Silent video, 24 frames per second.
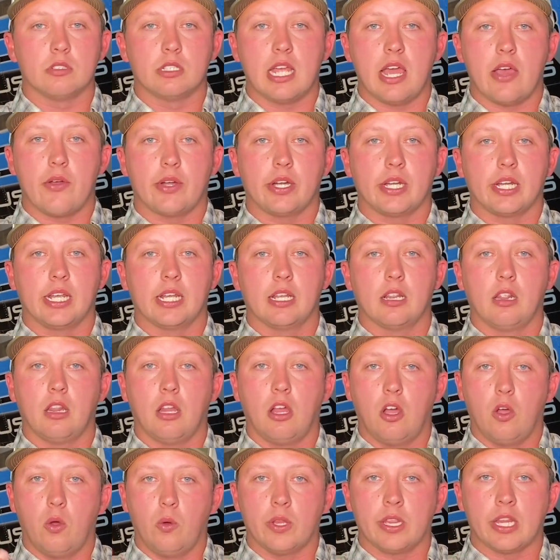down and get
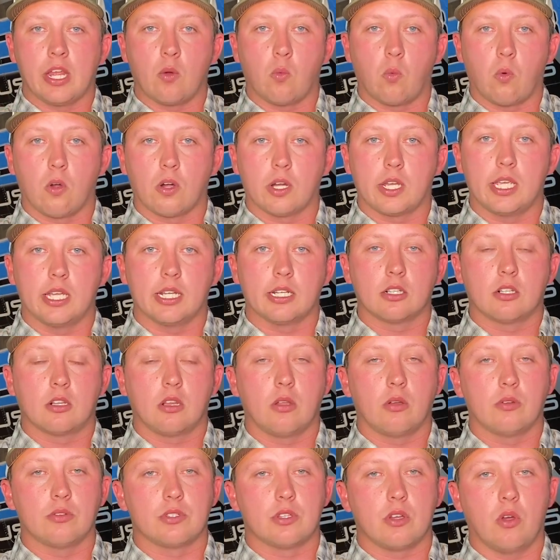low and then work in
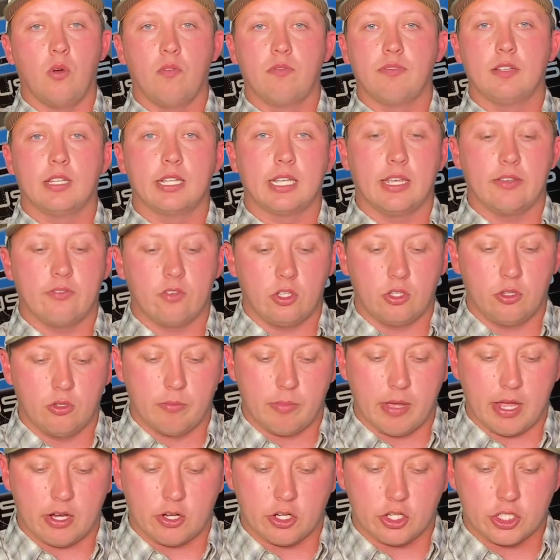close, hopefully giving you a
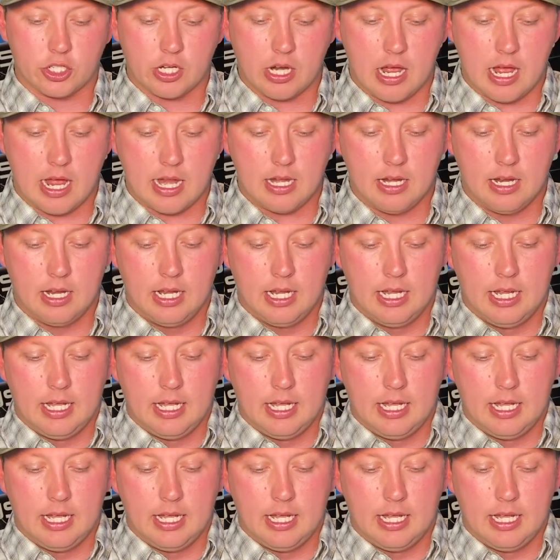better shot.